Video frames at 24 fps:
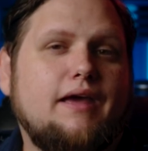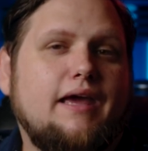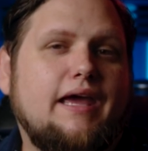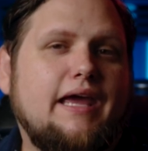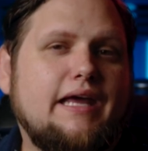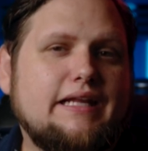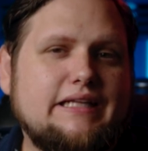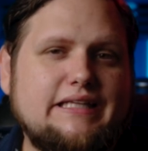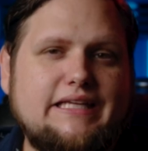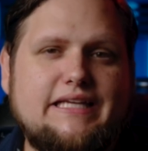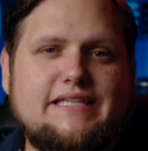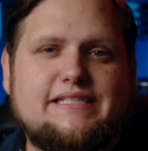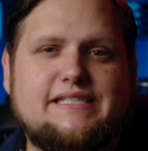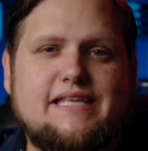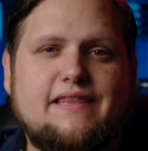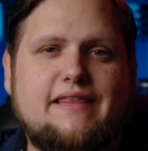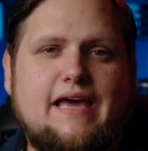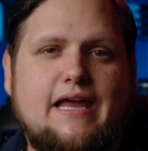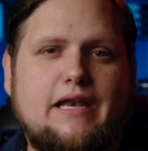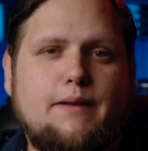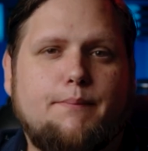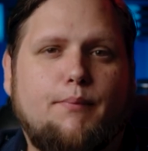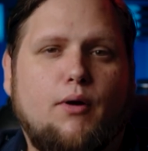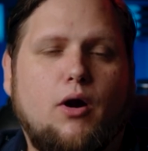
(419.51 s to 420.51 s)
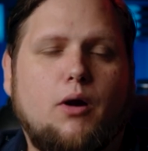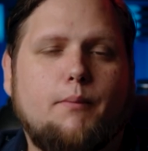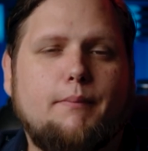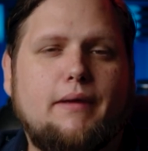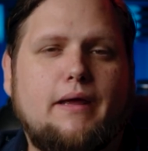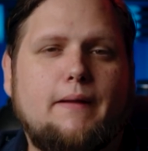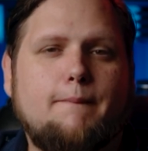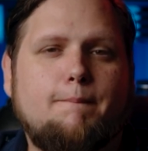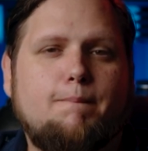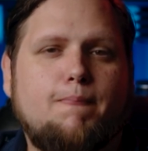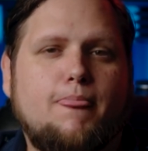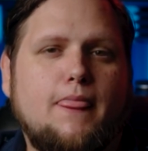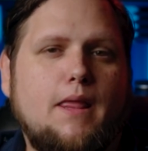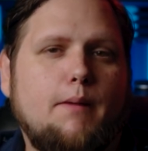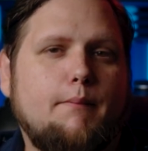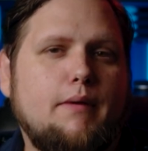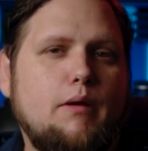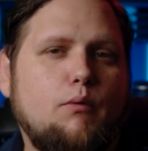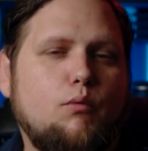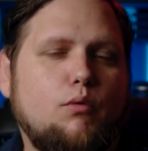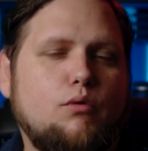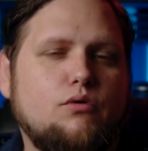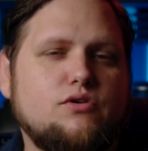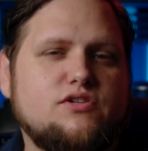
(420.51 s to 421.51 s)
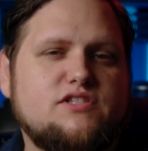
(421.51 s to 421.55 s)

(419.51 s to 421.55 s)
at least in that department, but we'll